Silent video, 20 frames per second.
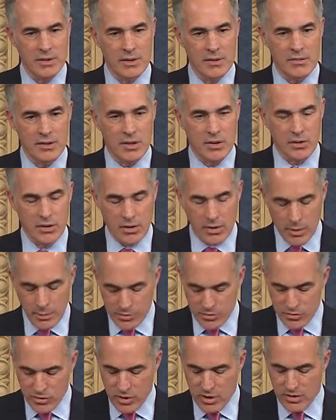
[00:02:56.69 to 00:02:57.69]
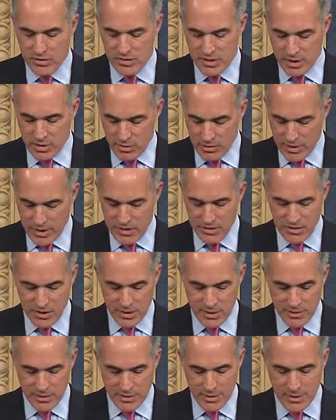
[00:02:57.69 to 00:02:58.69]
Senator Klobuchar, Senator
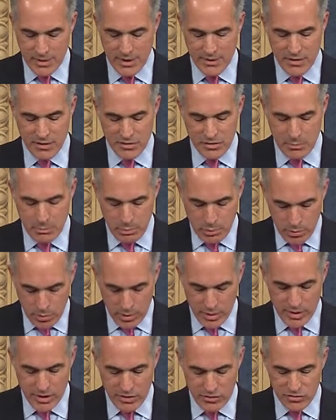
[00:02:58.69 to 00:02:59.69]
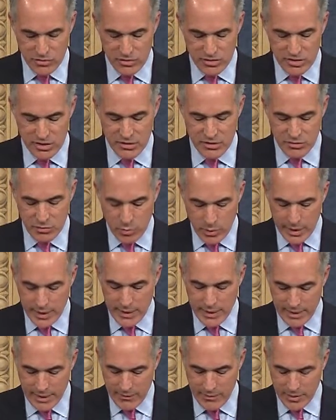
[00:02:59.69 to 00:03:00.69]
Enzi on this important issue since
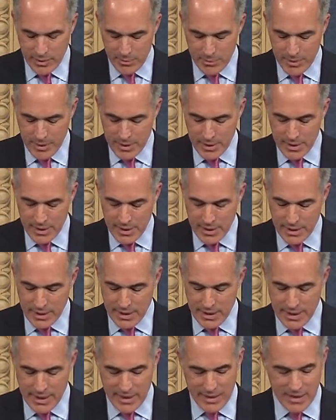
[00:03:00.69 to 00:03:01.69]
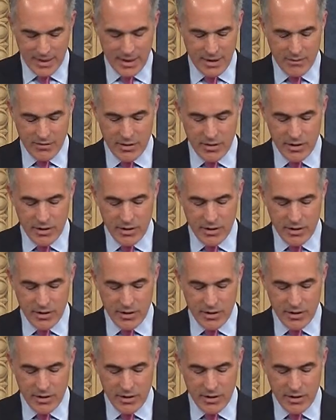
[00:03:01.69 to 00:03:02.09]
2011, and glad to have the